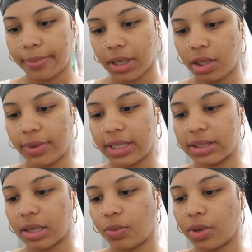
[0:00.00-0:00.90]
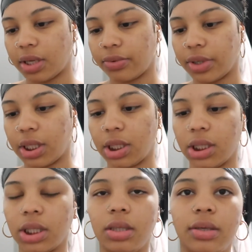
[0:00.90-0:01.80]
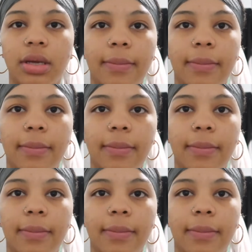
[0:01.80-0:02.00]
but anyways, I'm wearing